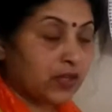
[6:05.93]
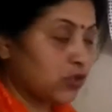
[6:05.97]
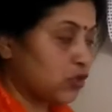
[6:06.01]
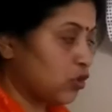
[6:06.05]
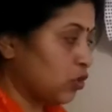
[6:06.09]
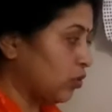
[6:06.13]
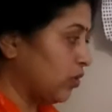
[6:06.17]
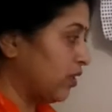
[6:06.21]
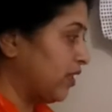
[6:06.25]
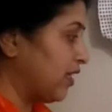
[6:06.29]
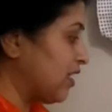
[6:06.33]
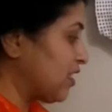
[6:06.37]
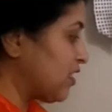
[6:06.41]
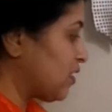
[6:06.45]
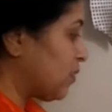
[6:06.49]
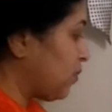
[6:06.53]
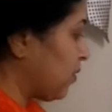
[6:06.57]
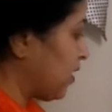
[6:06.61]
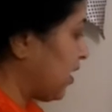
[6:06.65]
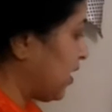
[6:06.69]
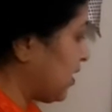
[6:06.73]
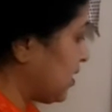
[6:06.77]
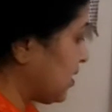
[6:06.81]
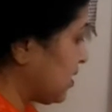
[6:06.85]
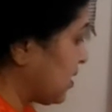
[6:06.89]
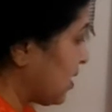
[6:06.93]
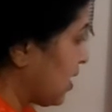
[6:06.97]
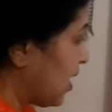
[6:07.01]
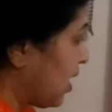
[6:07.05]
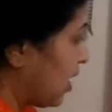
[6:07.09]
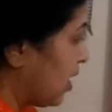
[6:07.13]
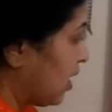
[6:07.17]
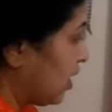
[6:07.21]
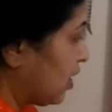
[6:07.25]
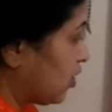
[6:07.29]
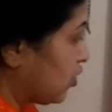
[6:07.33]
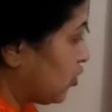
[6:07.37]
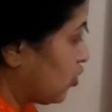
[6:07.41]
So this means
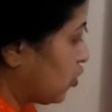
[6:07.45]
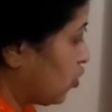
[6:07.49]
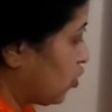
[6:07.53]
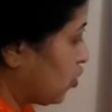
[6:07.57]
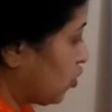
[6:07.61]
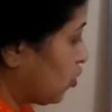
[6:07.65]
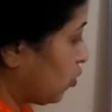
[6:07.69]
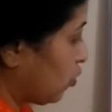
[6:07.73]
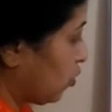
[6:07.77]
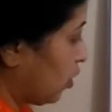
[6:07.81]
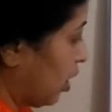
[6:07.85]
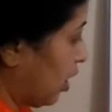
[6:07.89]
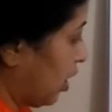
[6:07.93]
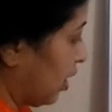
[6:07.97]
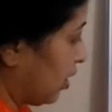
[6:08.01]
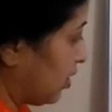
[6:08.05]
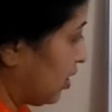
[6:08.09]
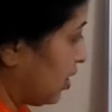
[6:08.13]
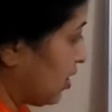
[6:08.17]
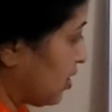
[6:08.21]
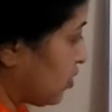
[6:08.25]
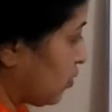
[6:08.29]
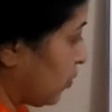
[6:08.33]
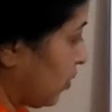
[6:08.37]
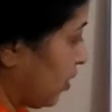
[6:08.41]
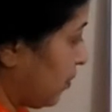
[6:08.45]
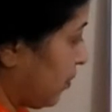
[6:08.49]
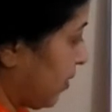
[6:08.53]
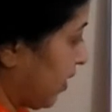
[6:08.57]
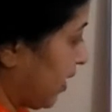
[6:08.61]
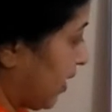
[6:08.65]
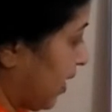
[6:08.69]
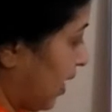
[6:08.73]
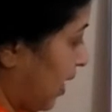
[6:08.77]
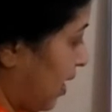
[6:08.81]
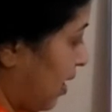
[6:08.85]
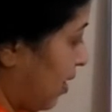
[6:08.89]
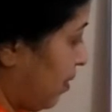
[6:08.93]
this will
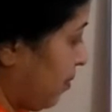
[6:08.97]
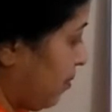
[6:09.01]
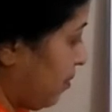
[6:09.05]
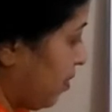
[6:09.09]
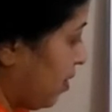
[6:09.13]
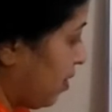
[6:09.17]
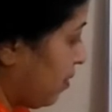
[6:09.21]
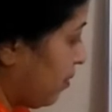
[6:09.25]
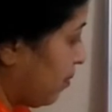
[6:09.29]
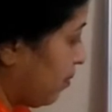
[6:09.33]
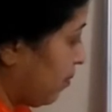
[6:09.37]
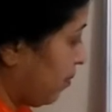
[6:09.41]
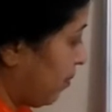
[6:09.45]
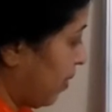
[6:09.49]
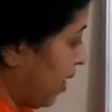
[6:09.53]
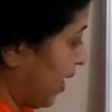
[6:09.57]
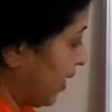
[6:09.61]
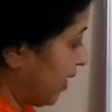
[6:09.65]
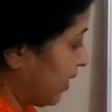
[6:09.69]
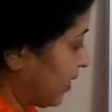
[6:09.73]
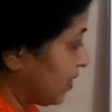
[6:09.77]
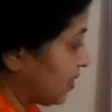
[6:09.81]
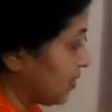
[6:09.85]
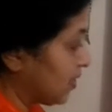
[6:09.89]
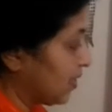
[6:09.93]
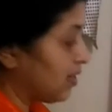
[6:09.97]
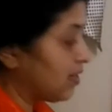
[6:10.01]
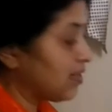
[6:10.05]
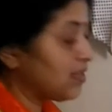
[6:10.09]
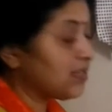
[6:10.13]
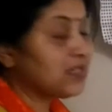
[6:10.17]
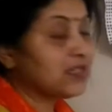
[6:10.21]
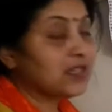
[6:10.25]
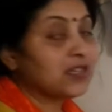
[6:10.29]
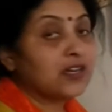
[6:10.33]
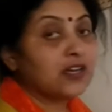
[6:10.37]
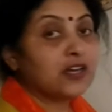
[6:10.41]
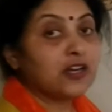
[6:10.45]
become
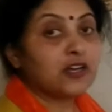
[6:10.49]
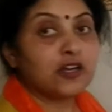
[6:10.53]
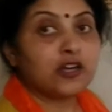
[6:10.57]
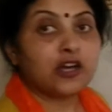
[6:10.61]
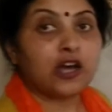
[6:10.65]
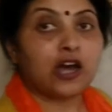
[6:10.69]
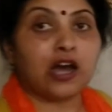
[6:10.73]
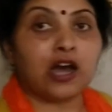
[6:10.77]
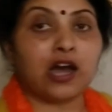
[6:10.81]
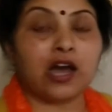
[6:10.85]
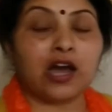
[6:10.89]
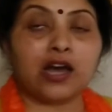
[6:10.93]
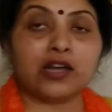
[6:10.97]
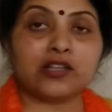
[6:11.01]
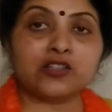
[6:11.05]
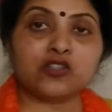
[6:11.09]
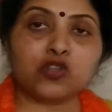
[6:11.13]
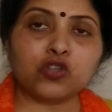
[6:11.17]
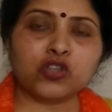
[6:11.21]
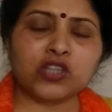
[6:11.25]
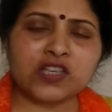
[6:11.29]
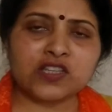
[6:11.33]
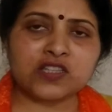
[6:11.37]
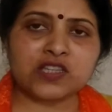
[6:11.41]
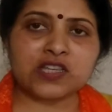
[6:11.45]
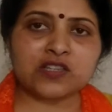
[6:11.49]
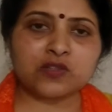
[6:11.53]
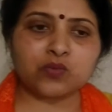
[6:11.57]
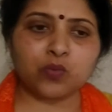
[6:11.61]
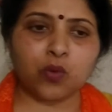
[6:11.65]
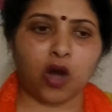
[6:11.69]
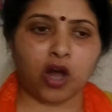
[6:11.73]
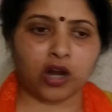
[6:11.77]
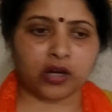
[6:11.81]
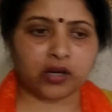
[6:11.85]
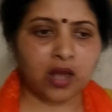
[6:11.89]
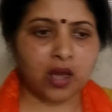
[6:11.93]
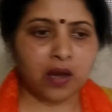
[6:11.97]
minus, so this is
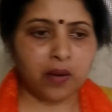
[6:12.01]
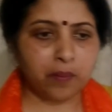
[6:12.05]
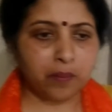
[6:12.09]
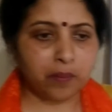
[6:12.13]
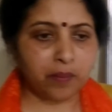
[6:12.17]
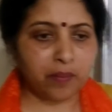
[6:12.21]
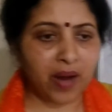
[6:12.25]
what?